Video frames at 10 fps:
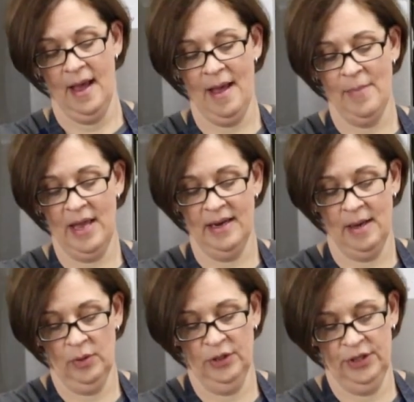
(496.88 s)
Um, and
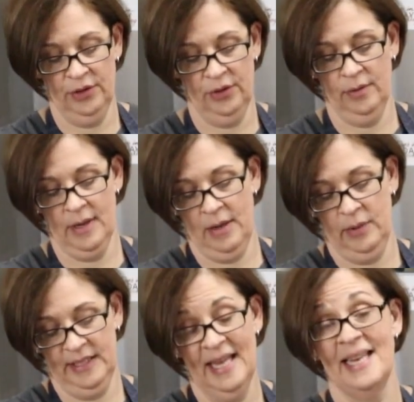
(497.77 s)
number two, I
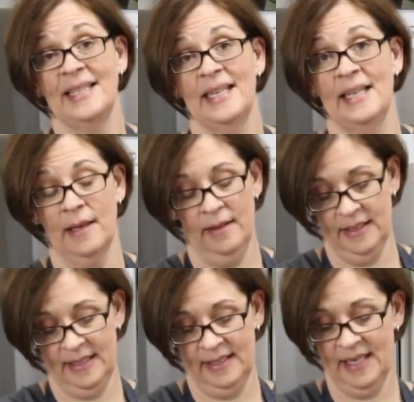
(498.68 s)
was lazy
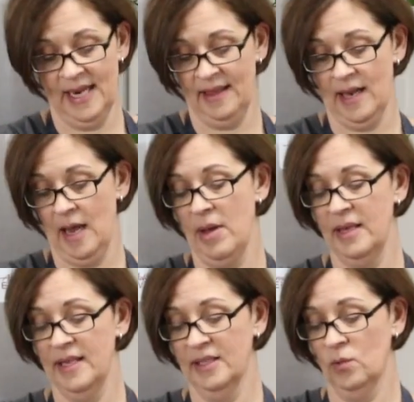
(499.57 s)
this the day that I
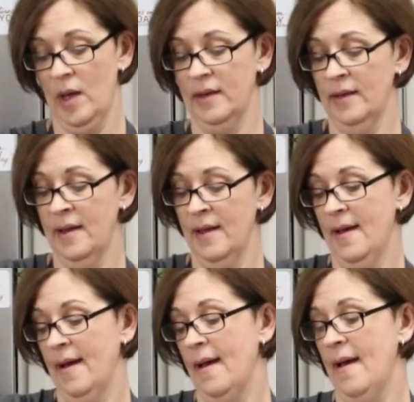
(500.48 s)
made this one.
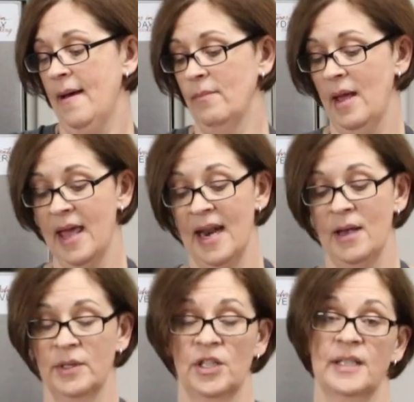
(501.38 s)
Um, and
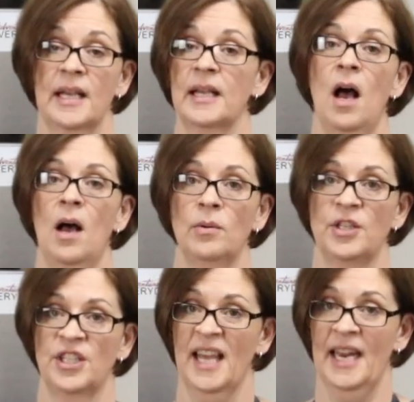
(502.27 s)
I was just like, oh, we're
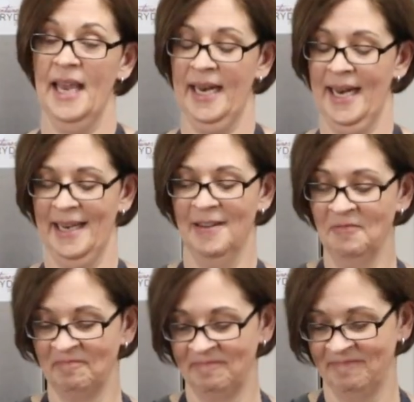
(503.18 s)
just gonna get it in.
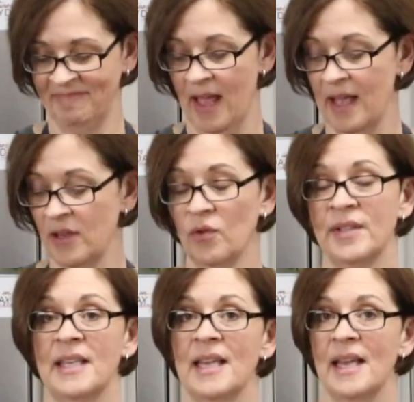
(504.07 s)
And you'll
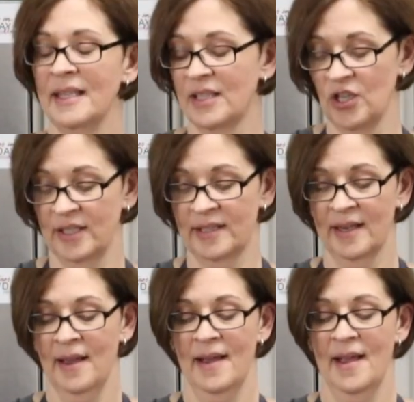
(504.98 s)
see, it's
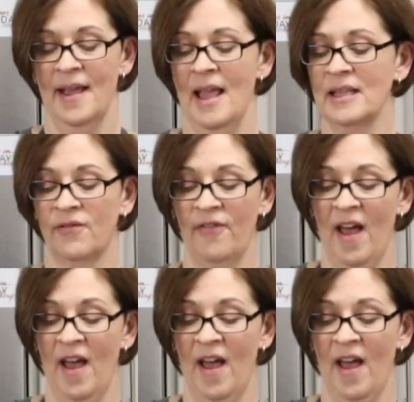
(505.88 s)
just, it's